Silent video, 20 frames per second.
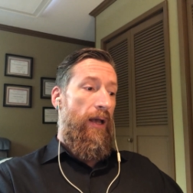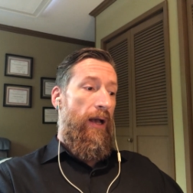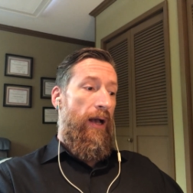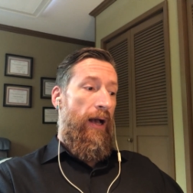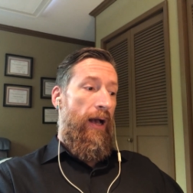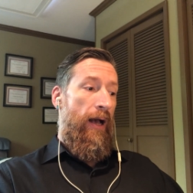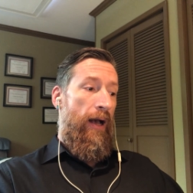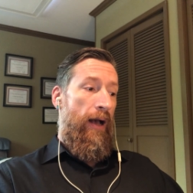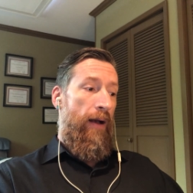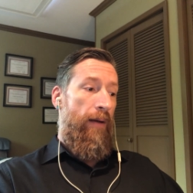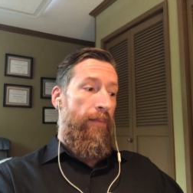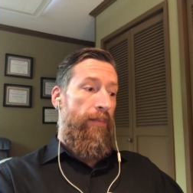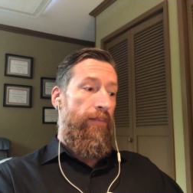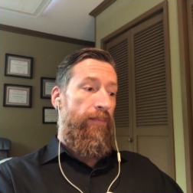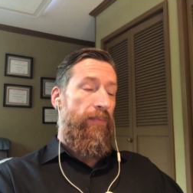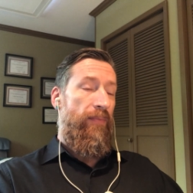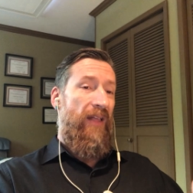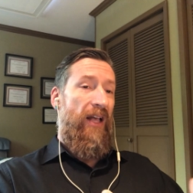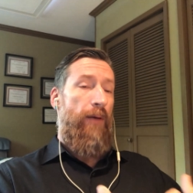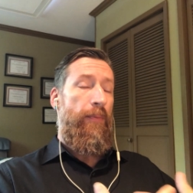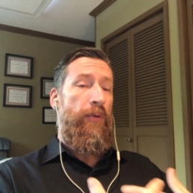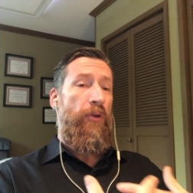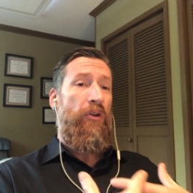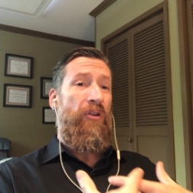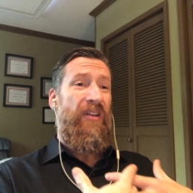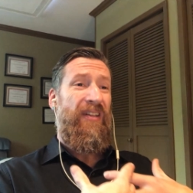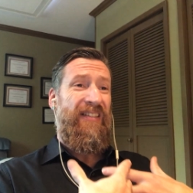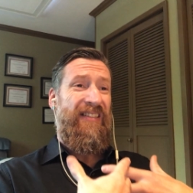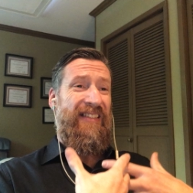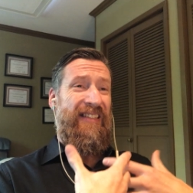helping you
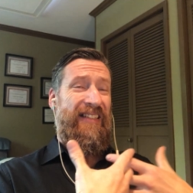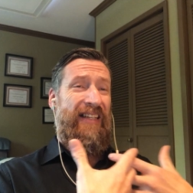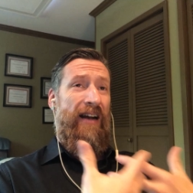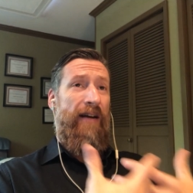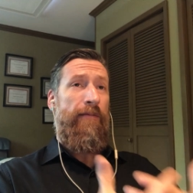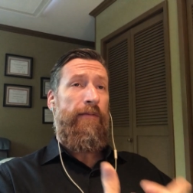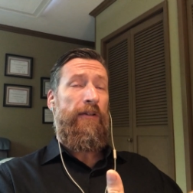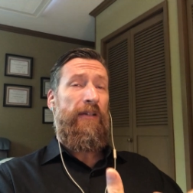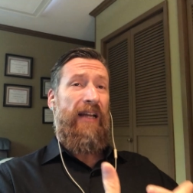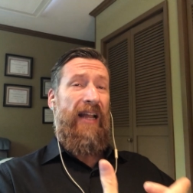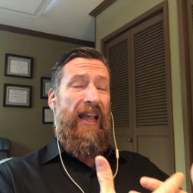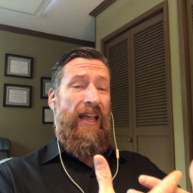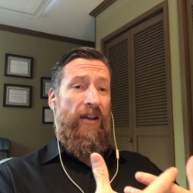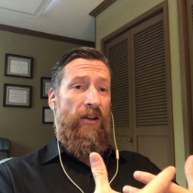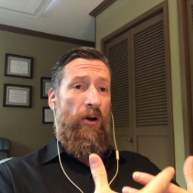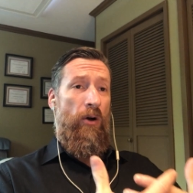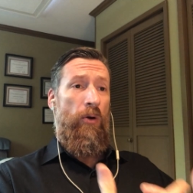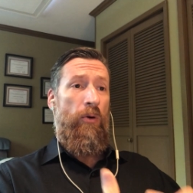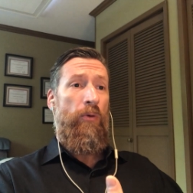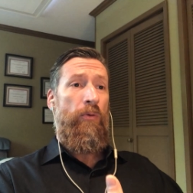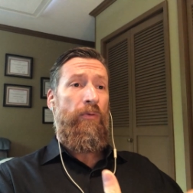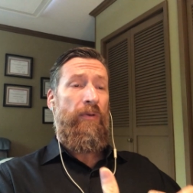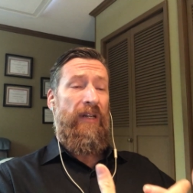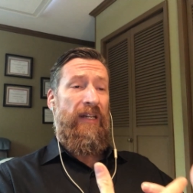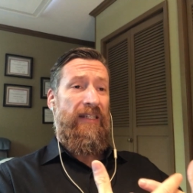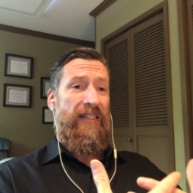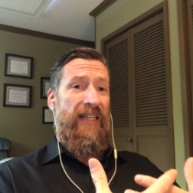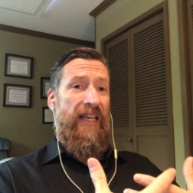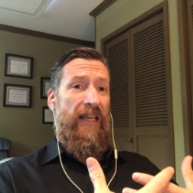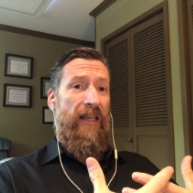discover and own
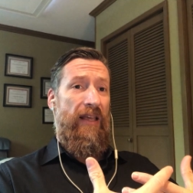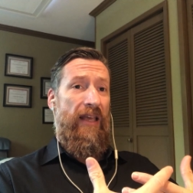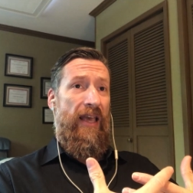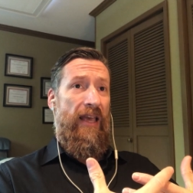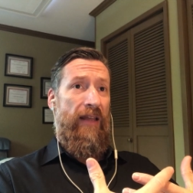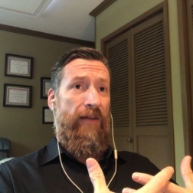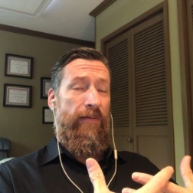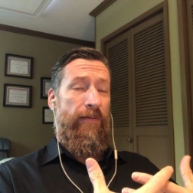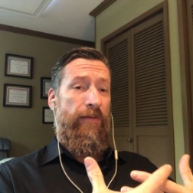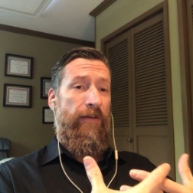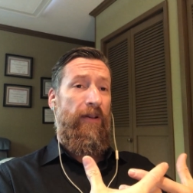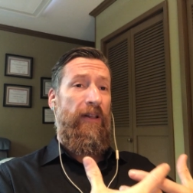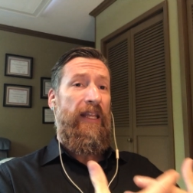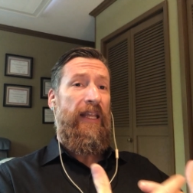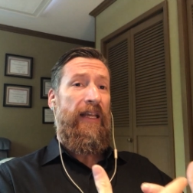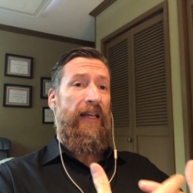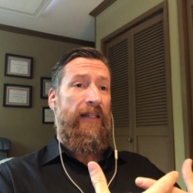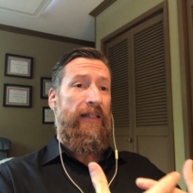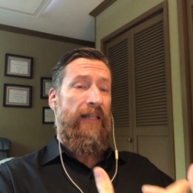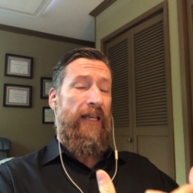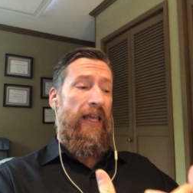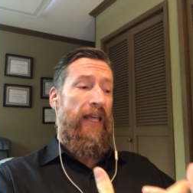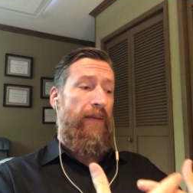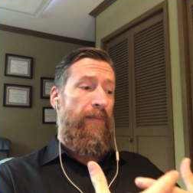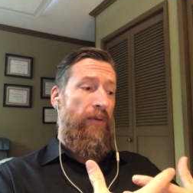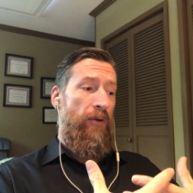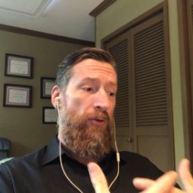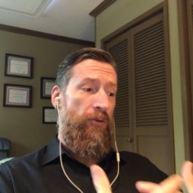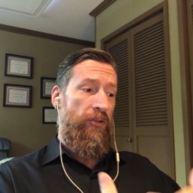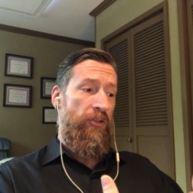and take and fully
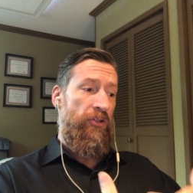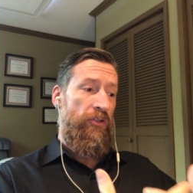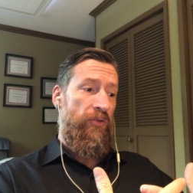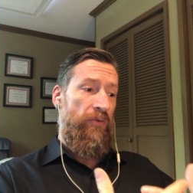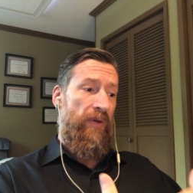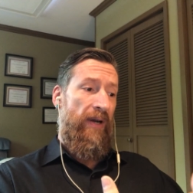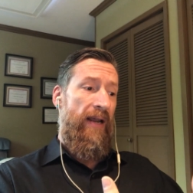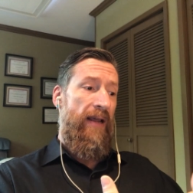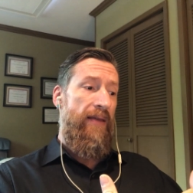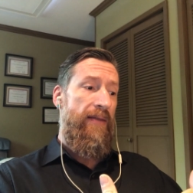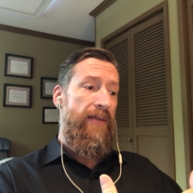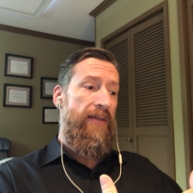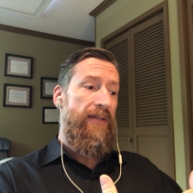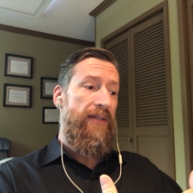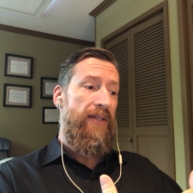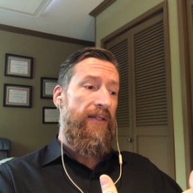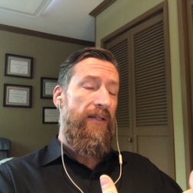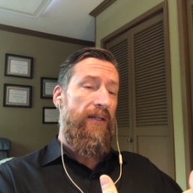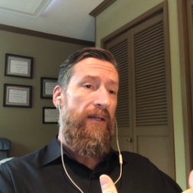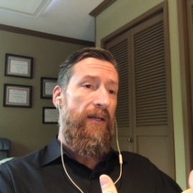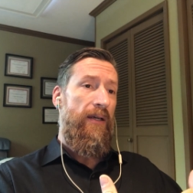claim your strengths,